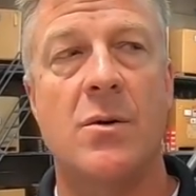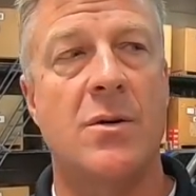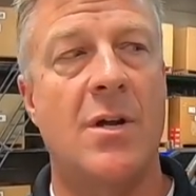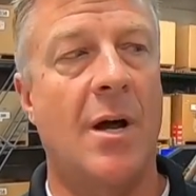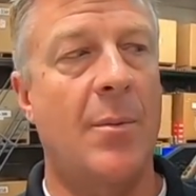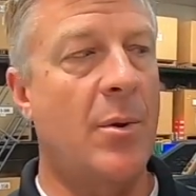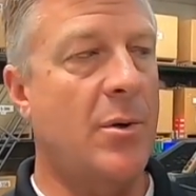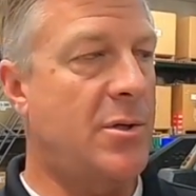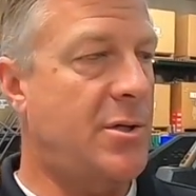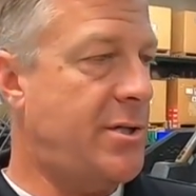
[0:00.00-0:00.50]
So
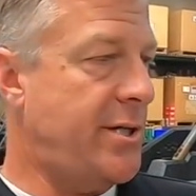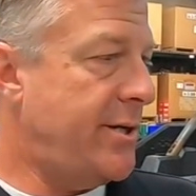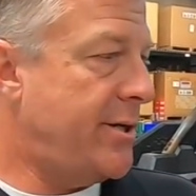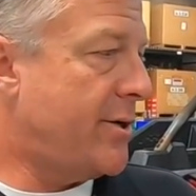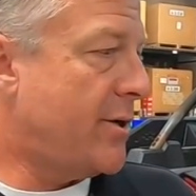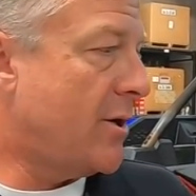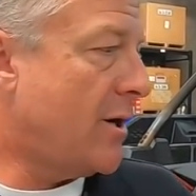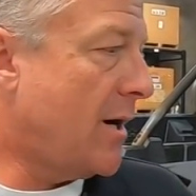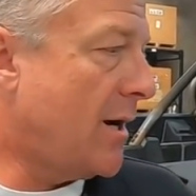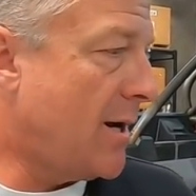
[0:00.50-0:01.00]
double
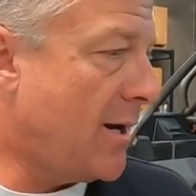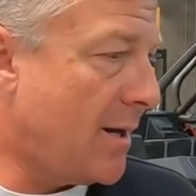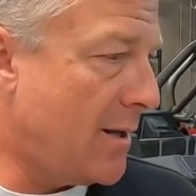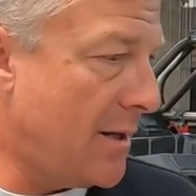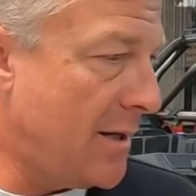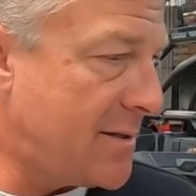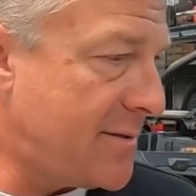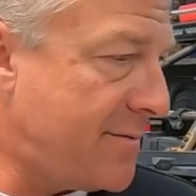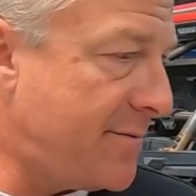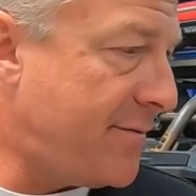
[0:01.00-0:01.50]
shear, uh,
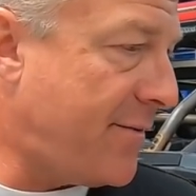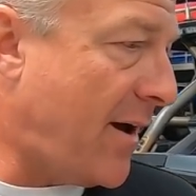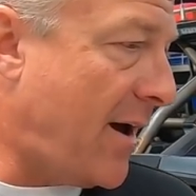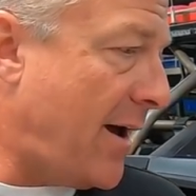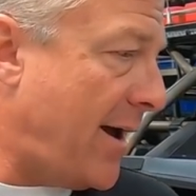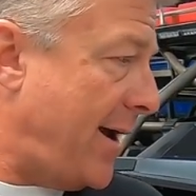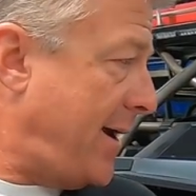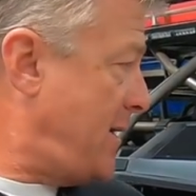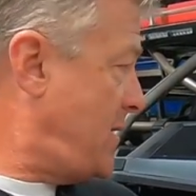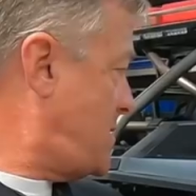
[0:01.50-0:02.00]
let's
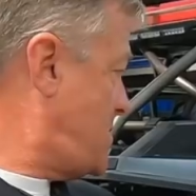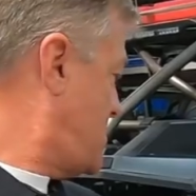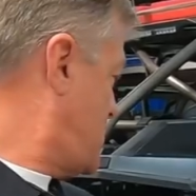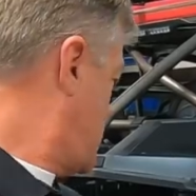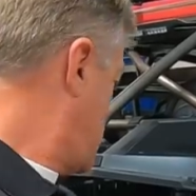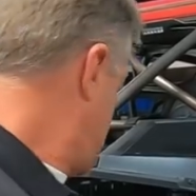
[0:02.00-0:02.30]
find